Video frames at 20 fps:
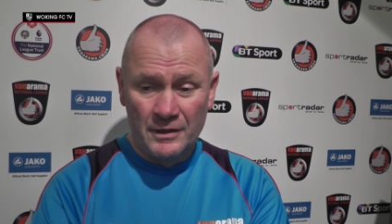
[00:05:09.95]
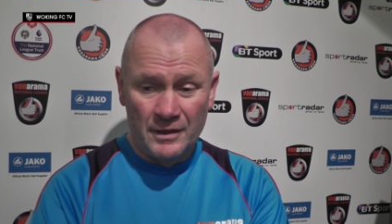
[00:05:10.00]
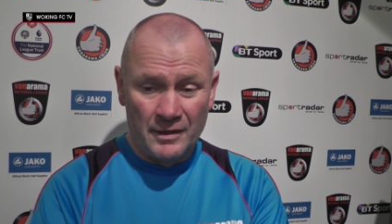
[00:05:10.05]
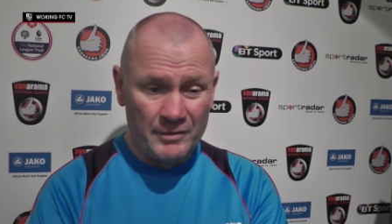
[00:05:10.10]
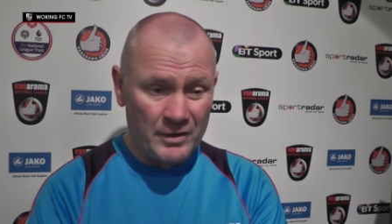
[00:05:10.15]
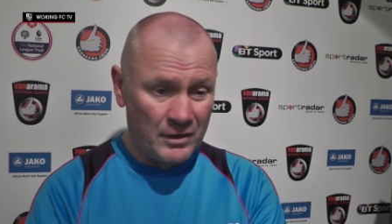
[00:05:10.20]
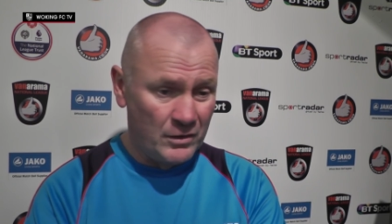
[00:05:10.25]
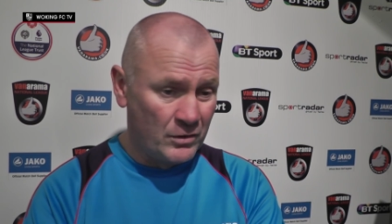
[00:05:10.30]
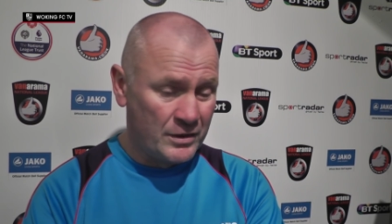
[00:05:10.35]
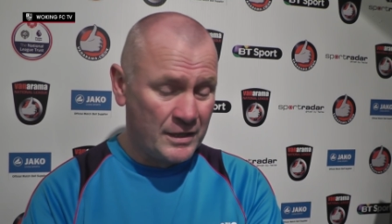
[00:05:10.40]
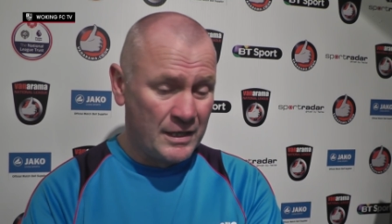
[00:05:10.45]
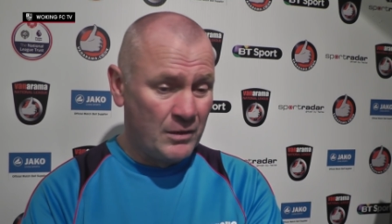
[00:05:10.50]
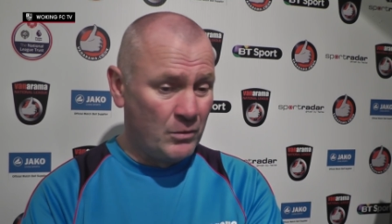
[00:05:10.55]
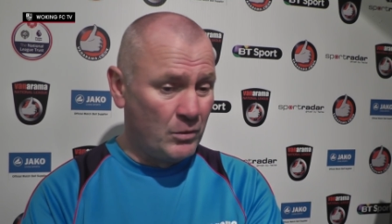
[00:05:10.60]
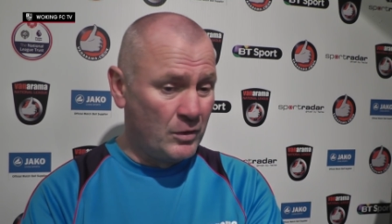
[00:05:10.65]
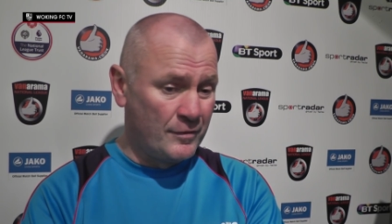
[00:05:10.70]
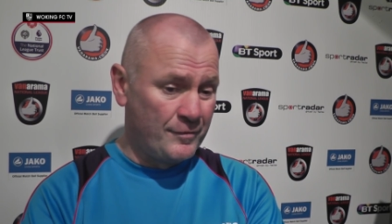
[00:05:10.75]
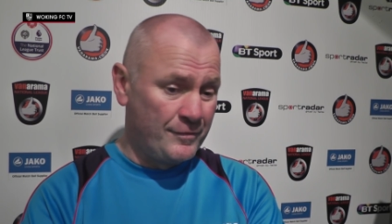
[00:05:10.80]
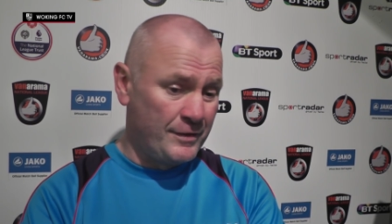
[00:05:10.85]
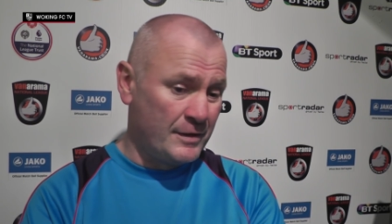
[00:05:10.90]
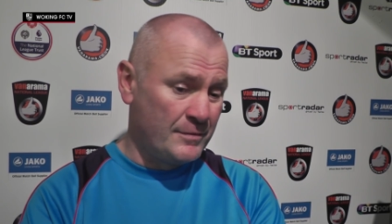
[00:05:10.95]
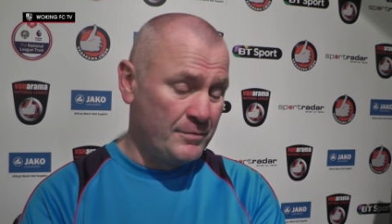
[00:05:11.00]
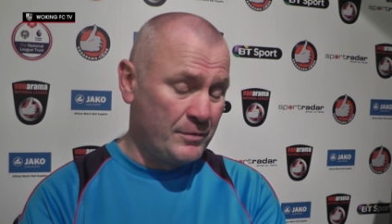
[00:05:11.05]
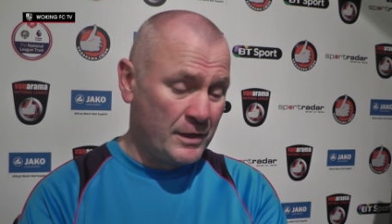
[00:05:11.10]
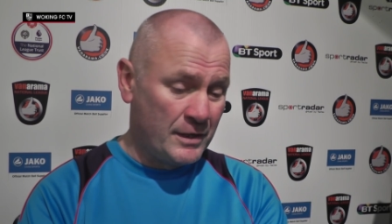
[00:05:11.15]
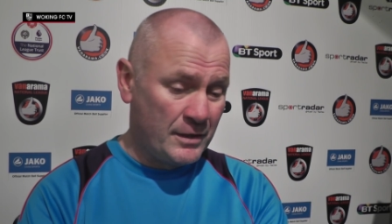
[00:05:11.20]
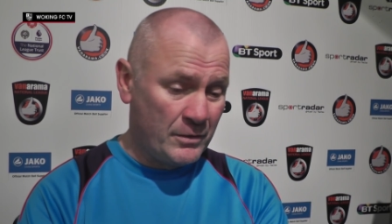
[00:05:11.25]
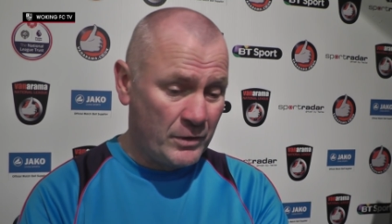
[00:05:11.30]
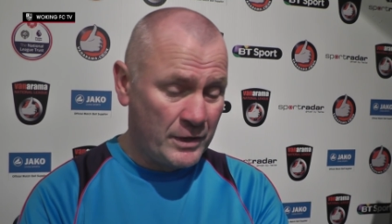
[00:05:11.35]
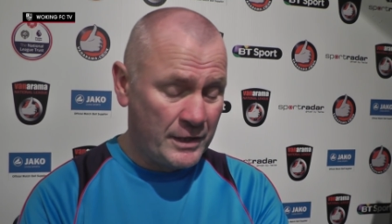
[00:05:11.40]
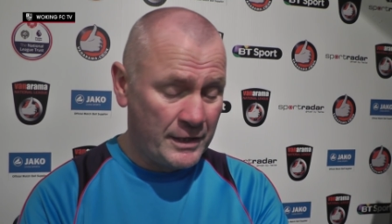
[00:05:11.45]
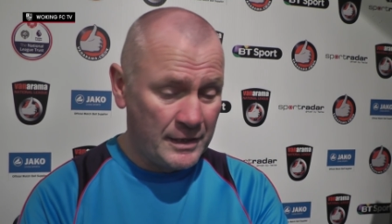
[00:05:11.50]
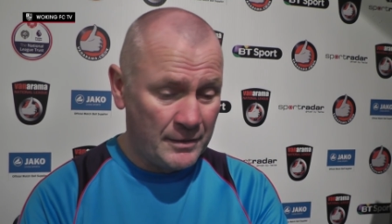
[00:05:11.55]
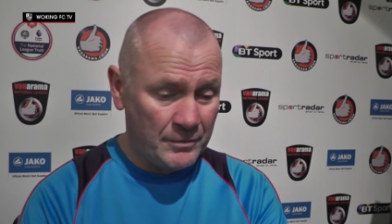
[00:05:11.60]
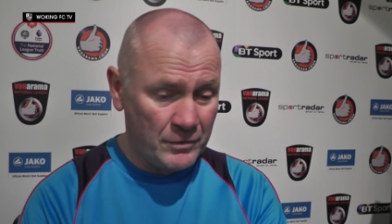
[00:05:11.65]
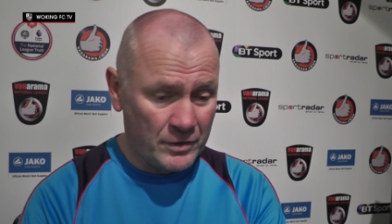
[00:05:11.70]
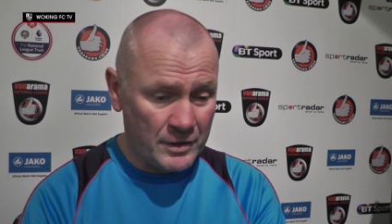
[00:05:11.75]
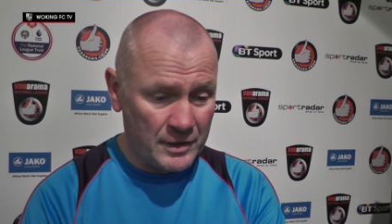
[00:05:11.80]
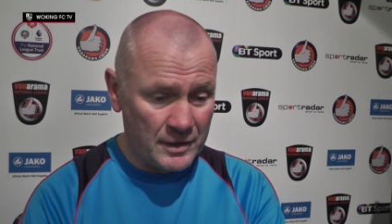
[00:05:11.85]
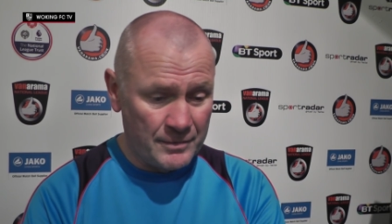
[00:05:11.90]
I'm not looking at Watford. But what I
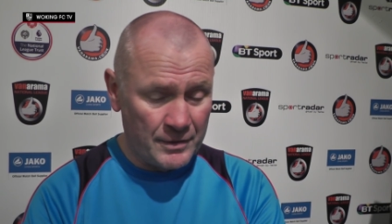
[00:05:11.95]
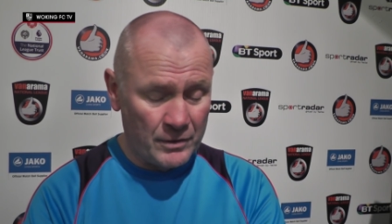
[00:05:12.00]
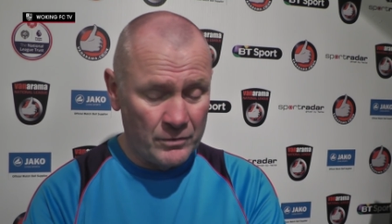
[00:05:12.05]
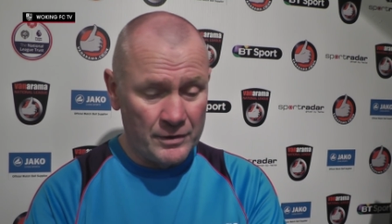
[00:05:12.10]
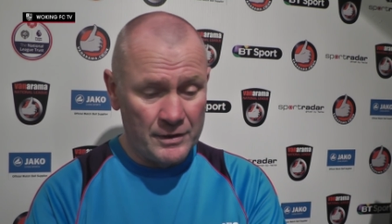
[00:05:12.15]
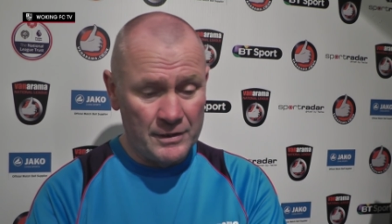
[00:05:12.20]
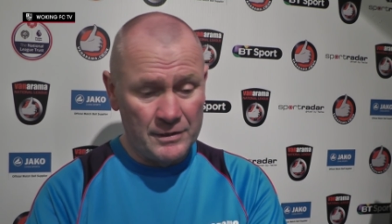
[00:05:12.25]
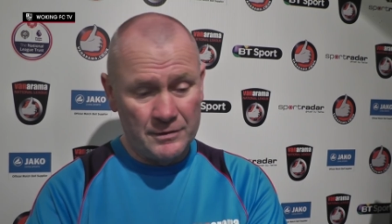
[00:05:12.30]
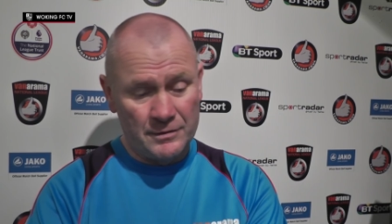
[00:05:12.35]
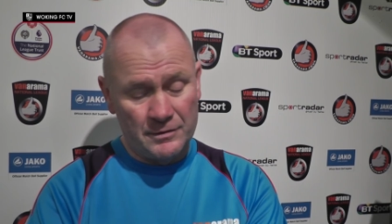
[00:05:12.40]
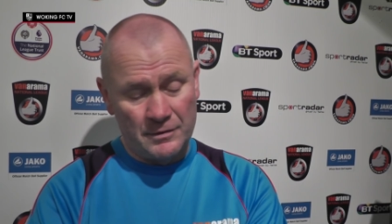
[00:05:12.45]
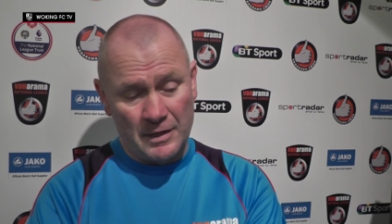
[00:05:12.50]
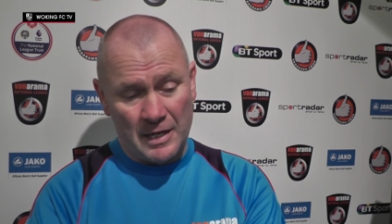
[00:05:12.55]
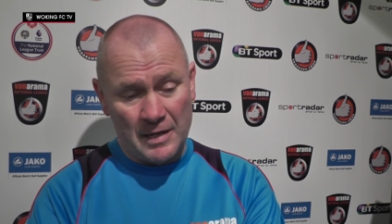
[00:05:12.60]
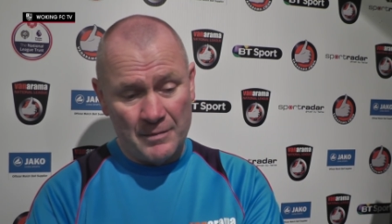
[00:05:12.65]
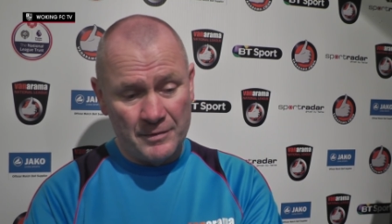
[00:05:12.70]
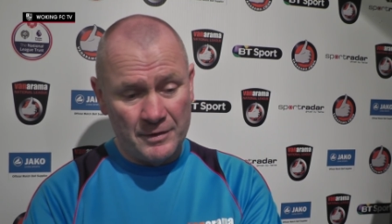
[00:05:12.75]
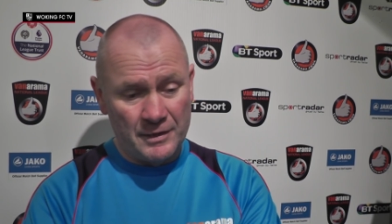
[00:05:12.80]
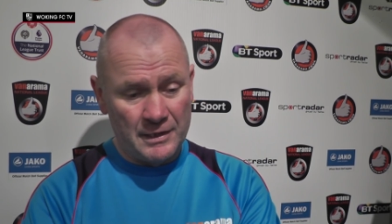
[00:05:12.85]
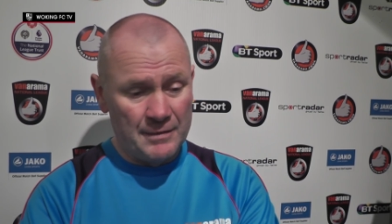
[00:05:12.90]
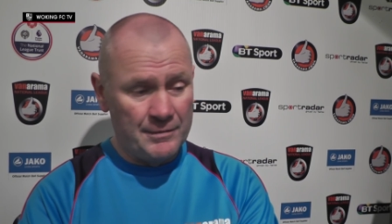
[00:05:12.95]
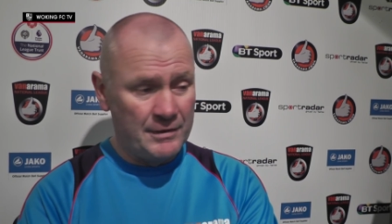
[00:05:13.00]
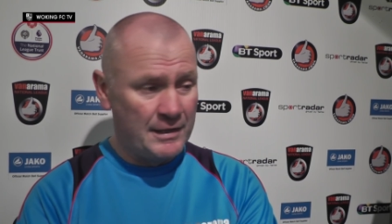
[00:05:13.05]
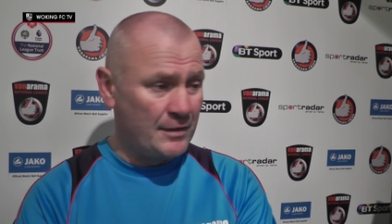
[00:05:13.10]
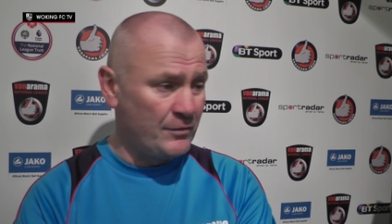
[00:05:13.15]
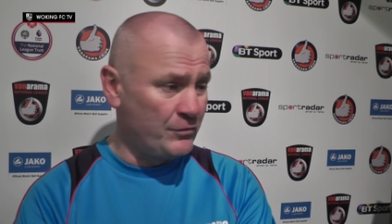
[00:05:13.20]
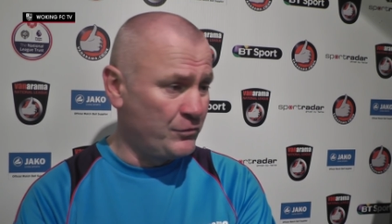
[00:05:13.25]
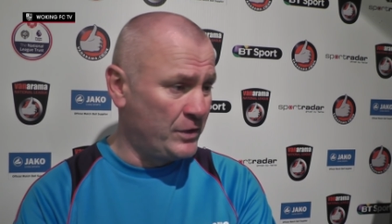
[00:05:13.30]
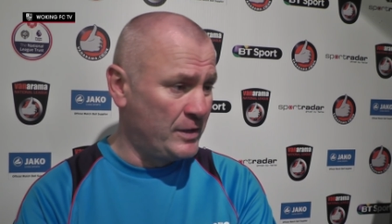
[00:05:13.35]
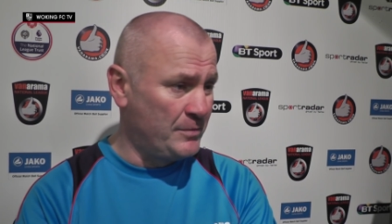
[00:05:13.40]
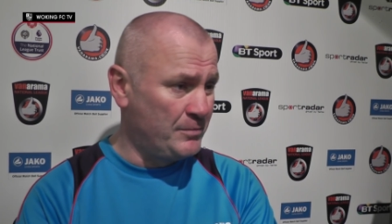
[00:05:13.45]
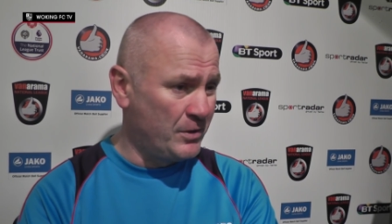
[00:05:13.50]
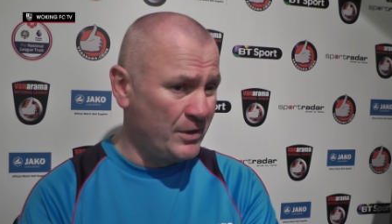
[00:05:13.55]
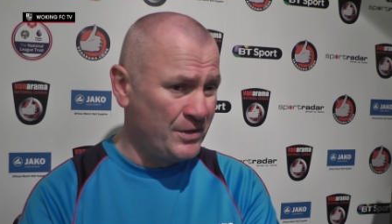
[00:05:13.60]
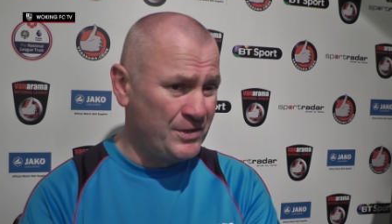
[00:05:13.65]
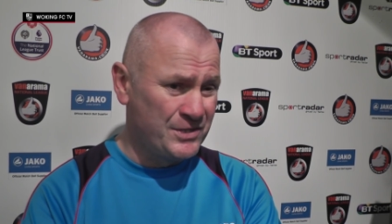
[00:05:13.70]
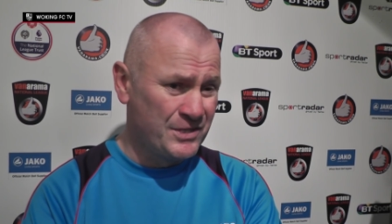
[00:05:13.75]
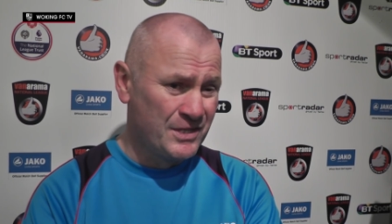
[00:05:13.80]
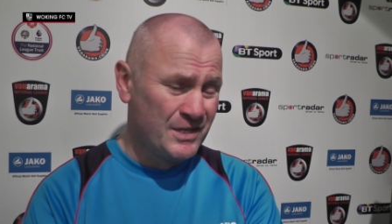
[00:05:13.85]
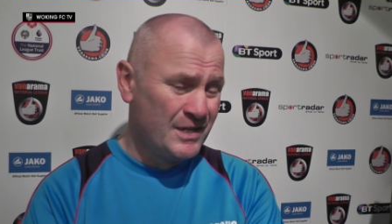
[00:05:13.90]
am looking about is the Hampton game and getting three
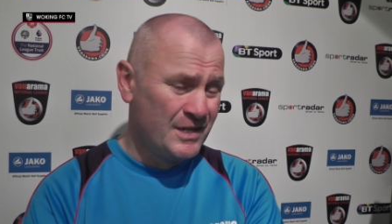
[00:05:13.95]
points.